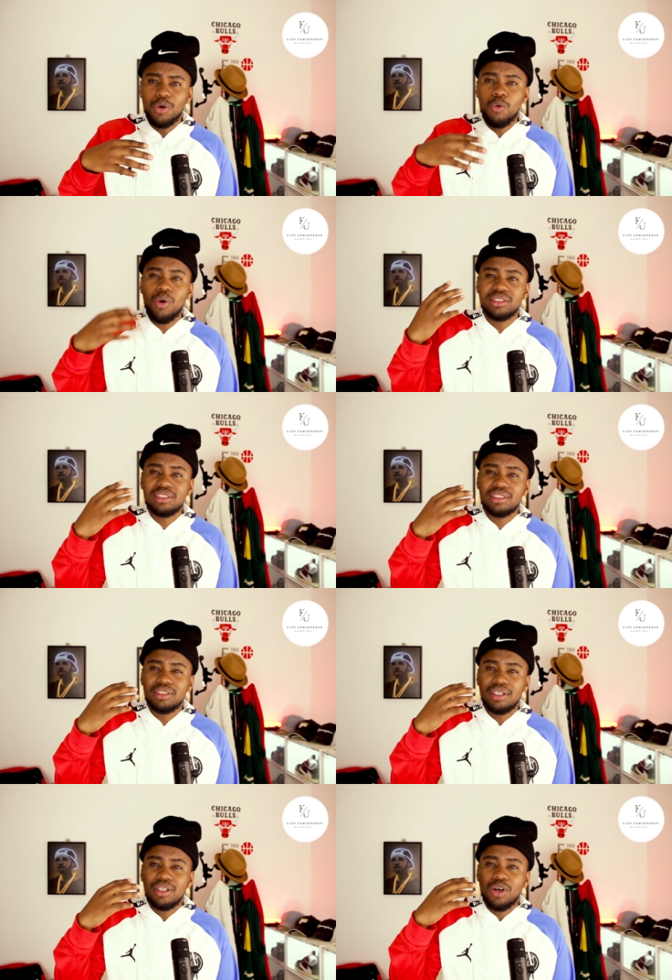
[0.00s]
was
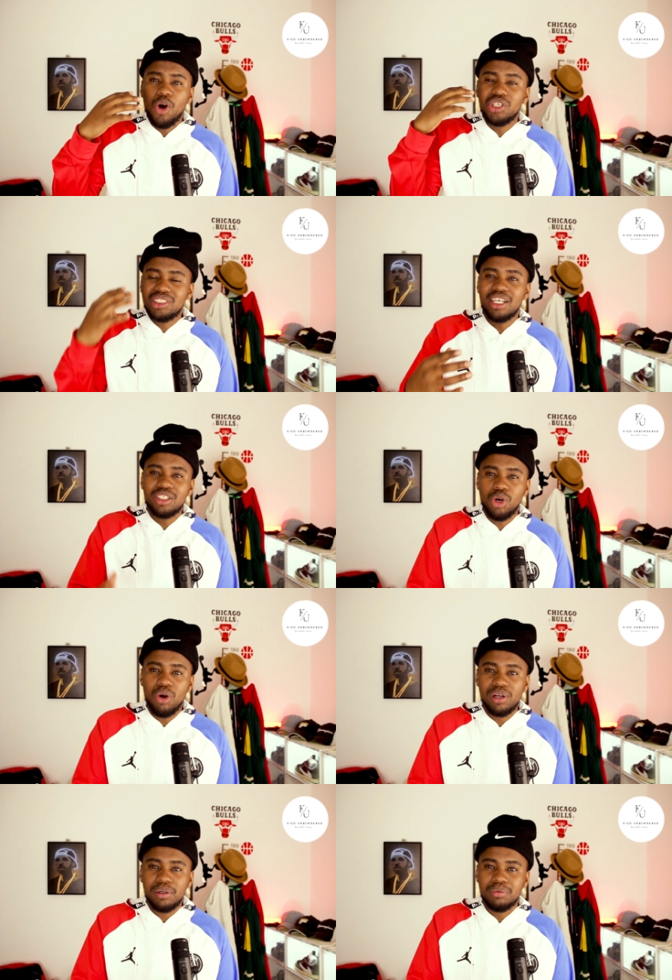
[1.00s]
on
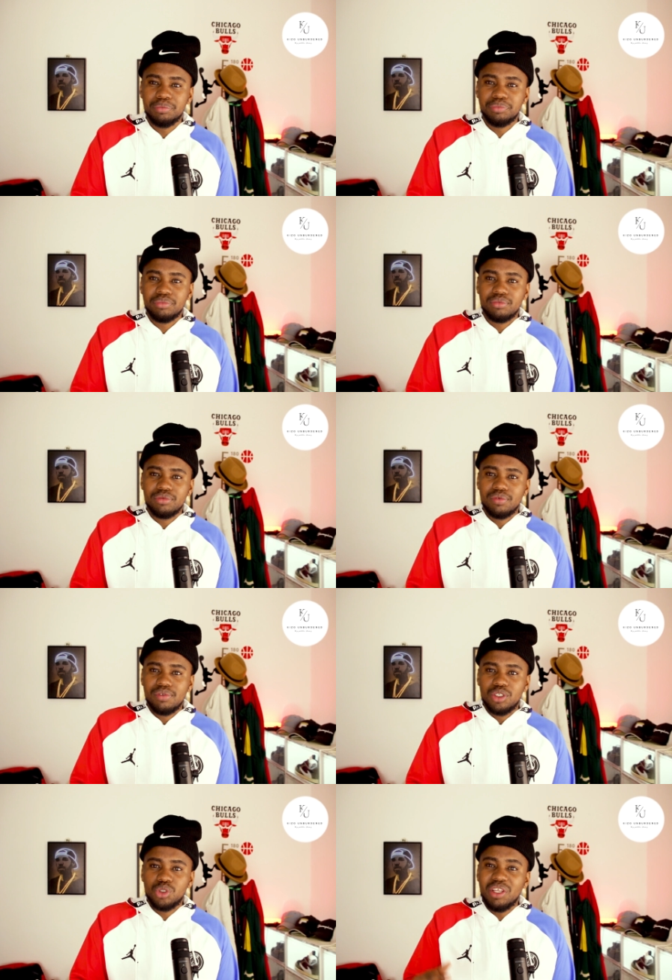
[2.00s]
TikTok.
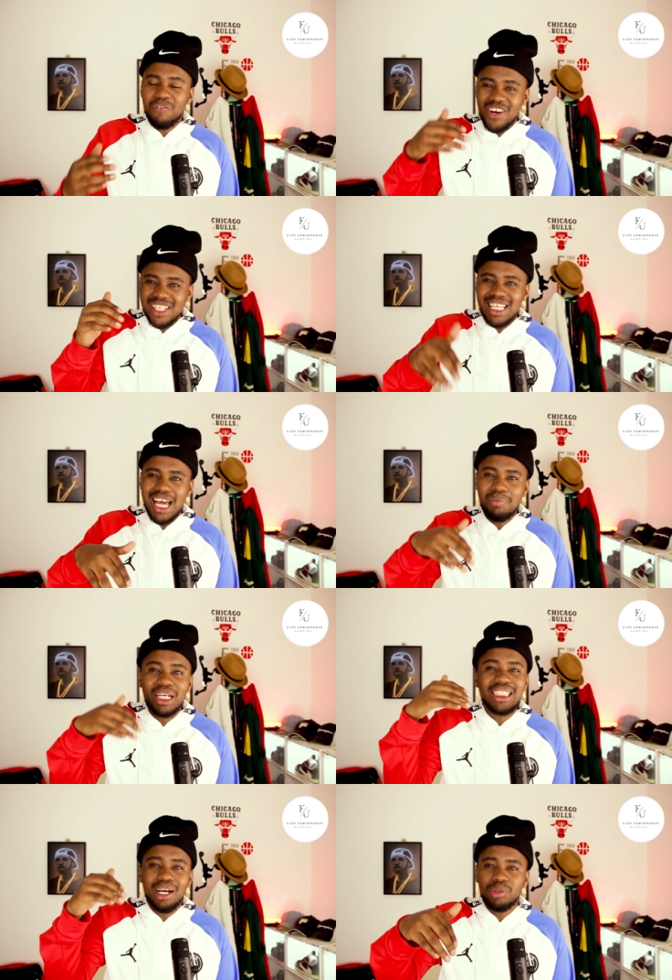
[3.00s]
So the first time
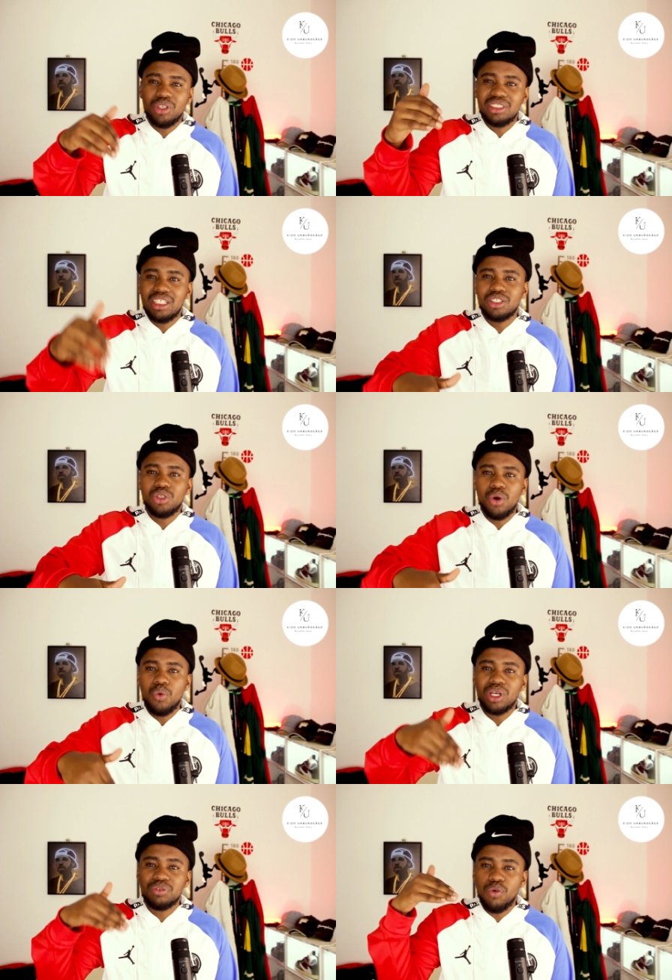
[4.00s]
I jumped on
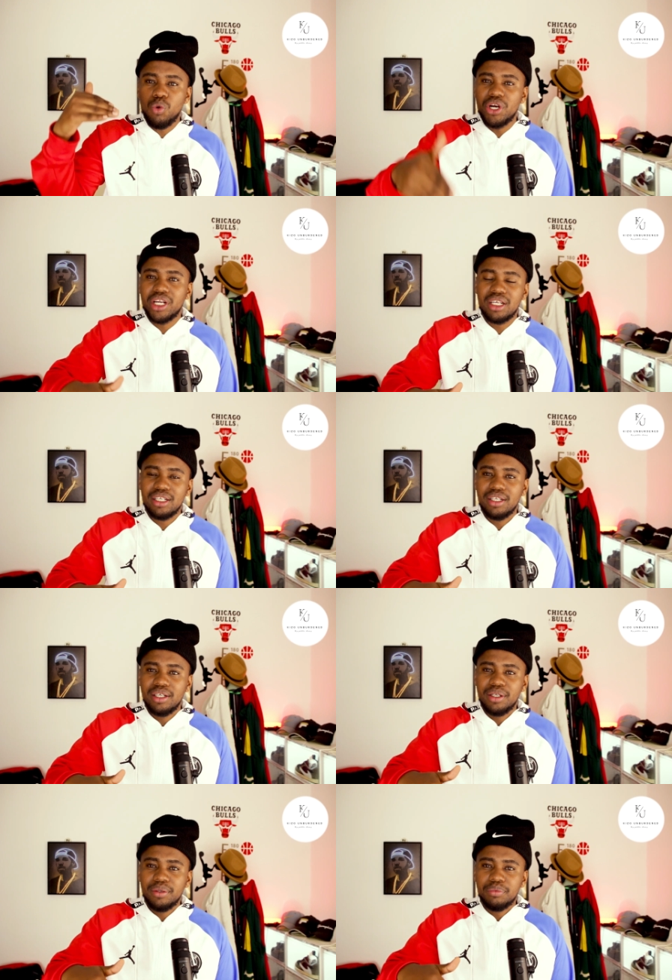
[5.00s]
TikTok was for work,
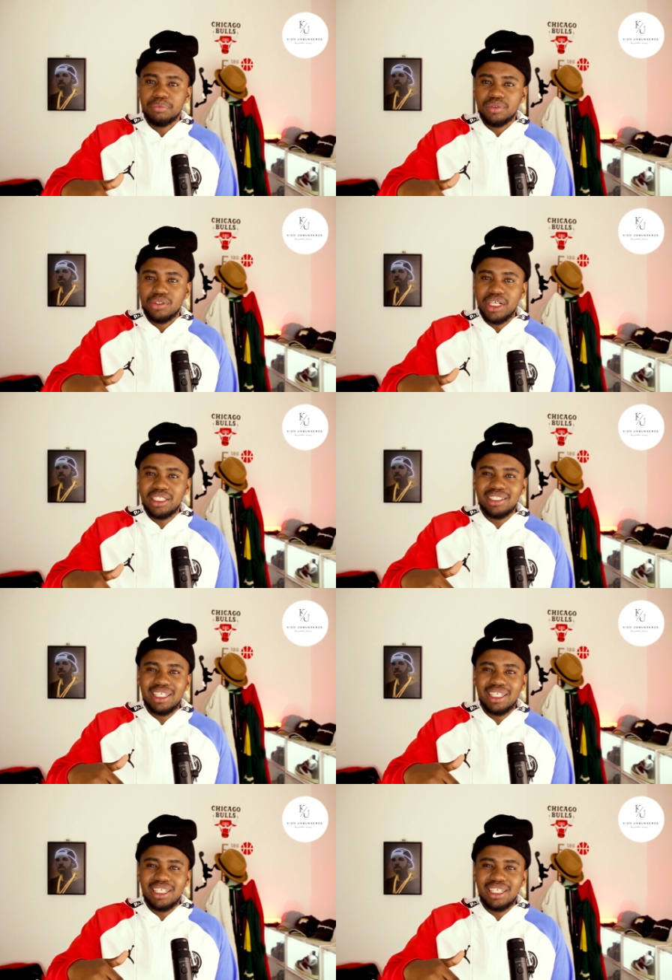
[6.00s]
right?